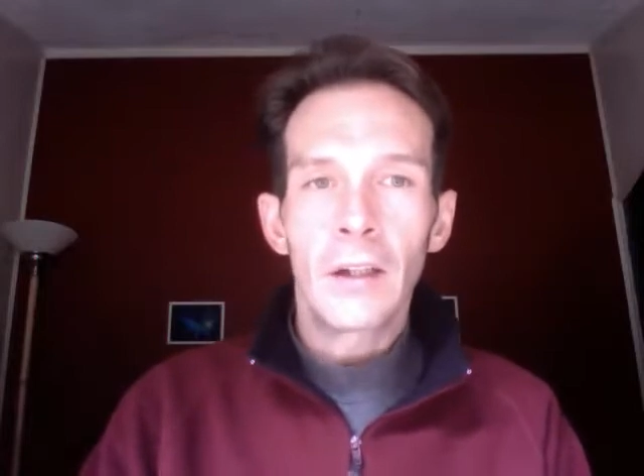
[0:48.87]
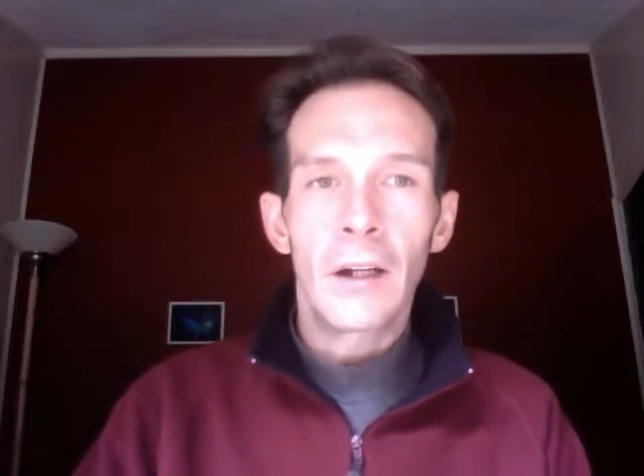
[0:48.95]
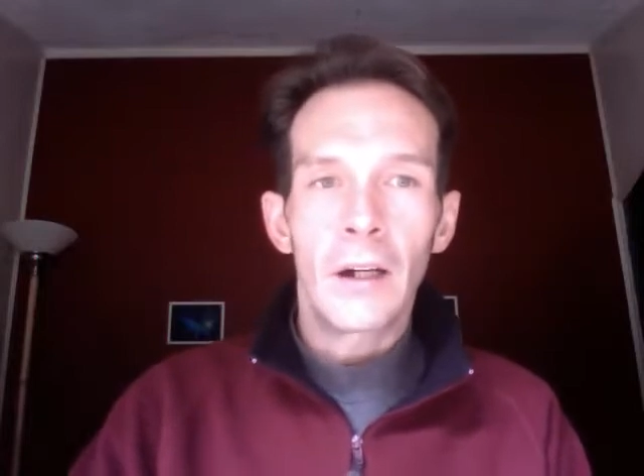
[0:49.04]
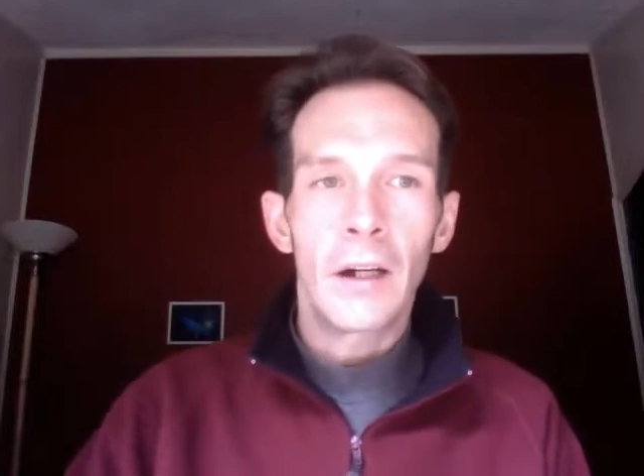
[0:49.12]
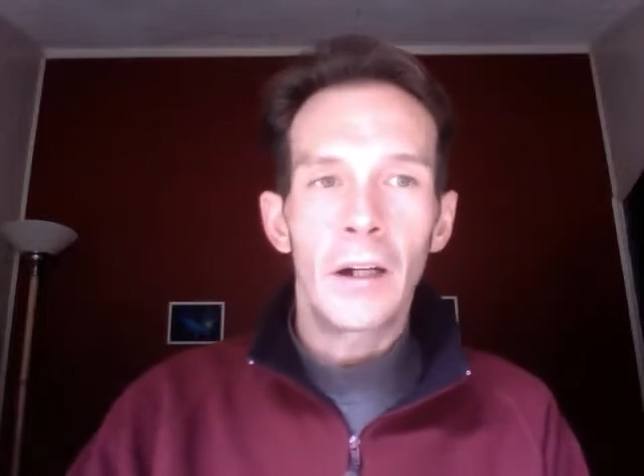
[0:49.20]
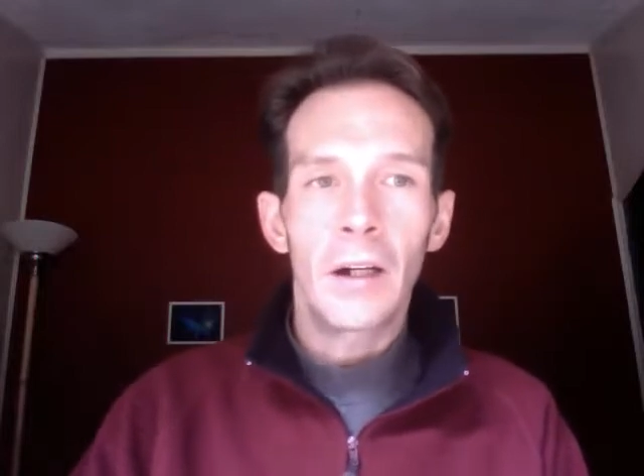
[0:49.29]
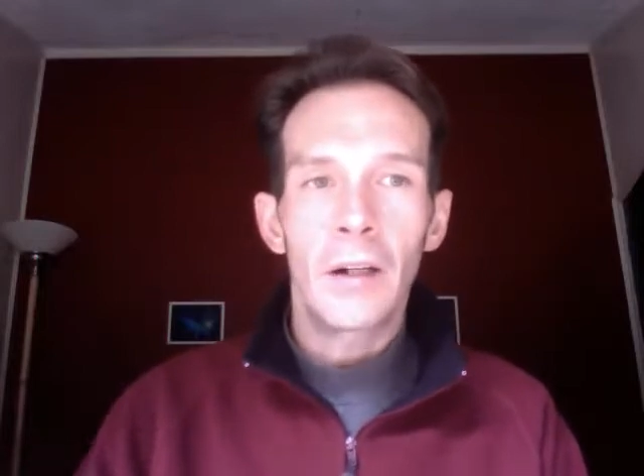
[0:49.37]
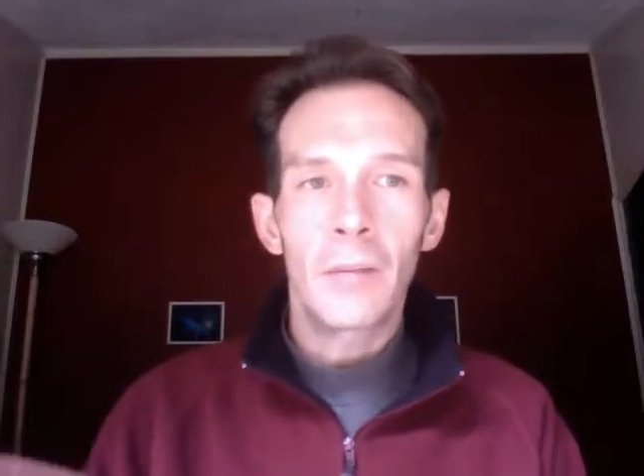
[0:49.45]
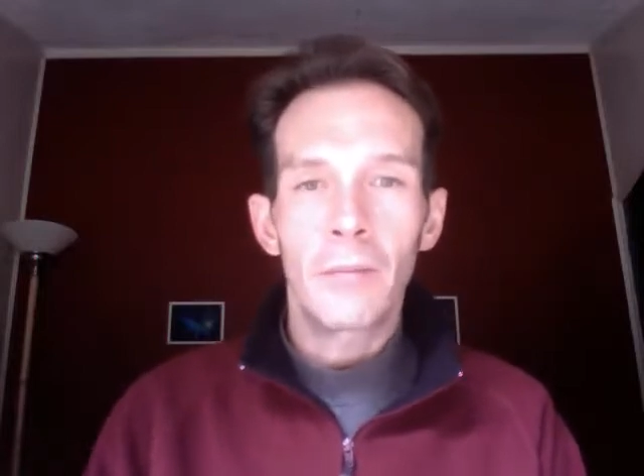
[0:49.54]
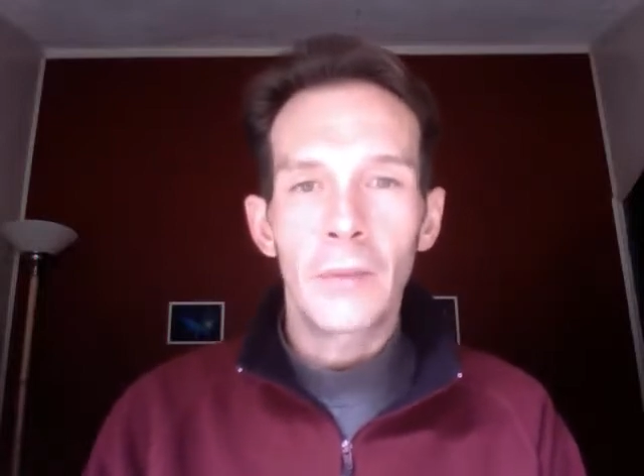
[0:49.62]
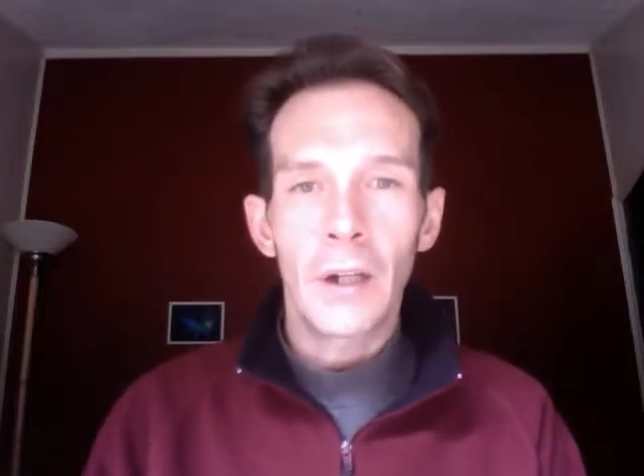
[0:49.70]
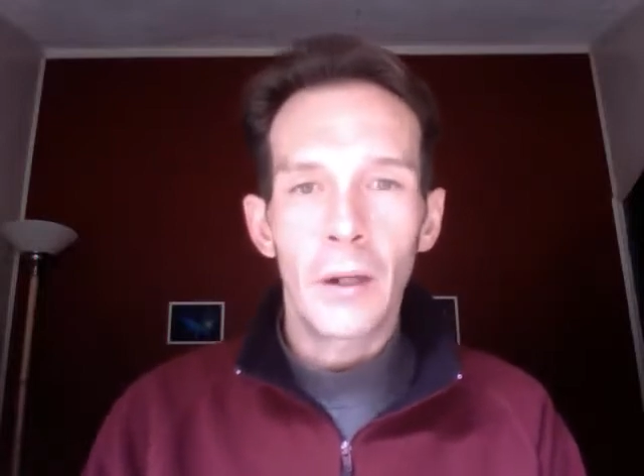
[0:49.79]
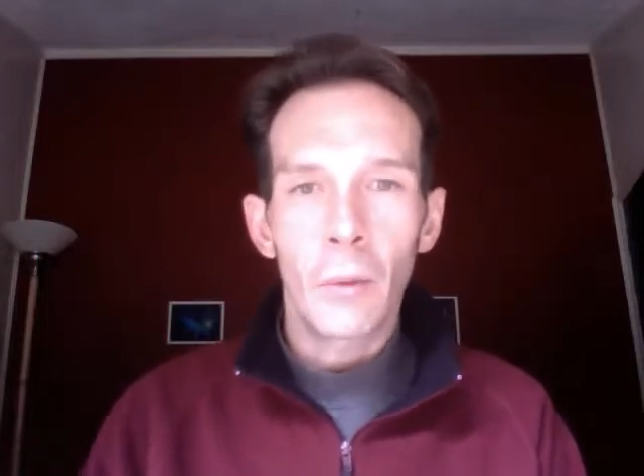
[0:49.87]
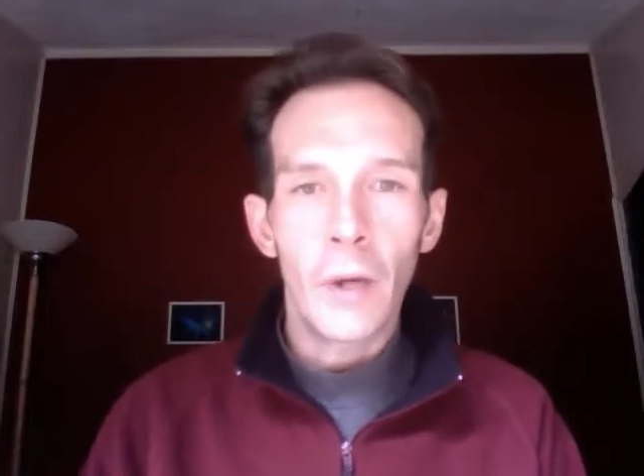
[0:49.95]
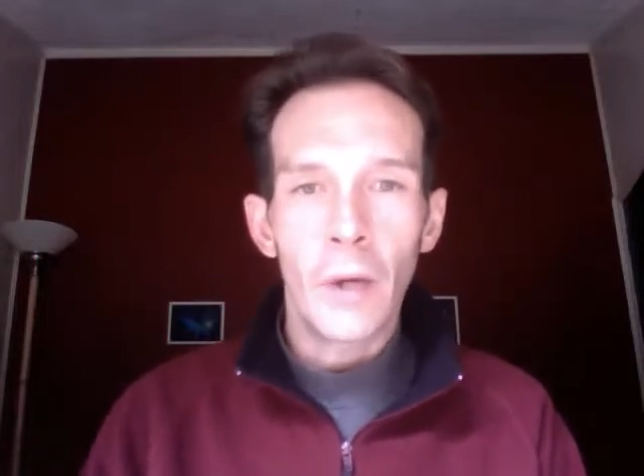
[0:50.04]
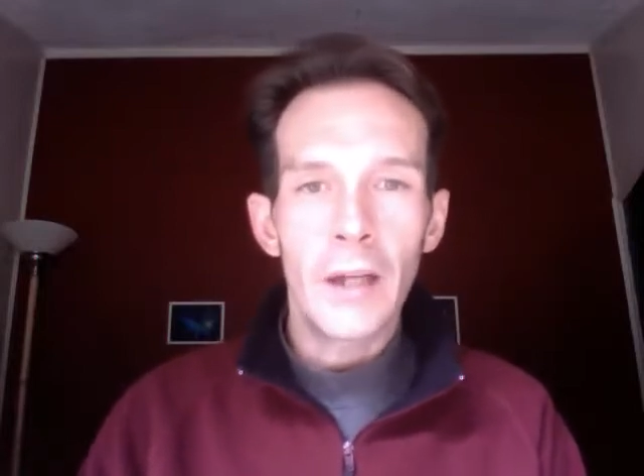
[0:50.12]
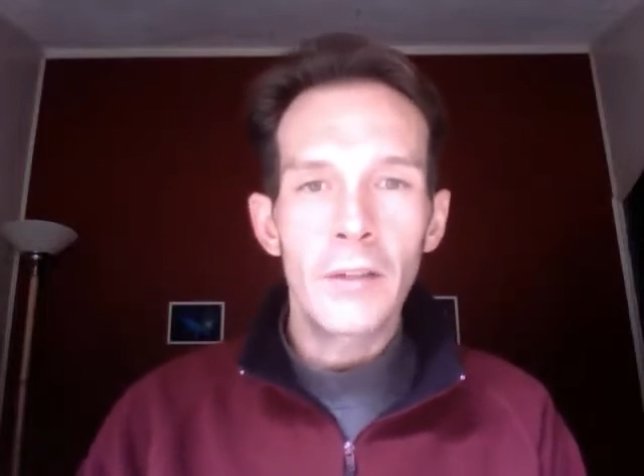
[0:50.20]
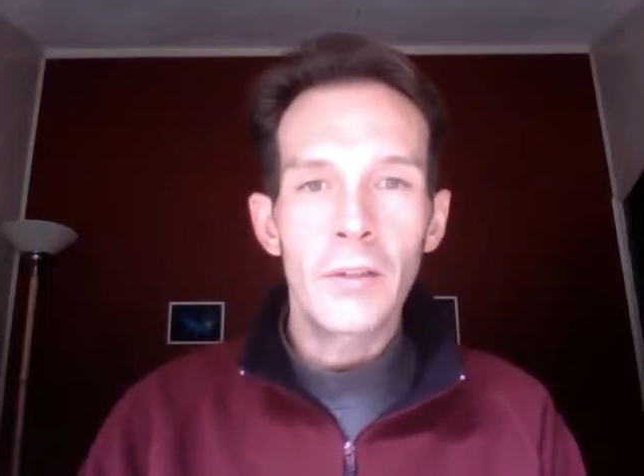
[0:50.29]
a way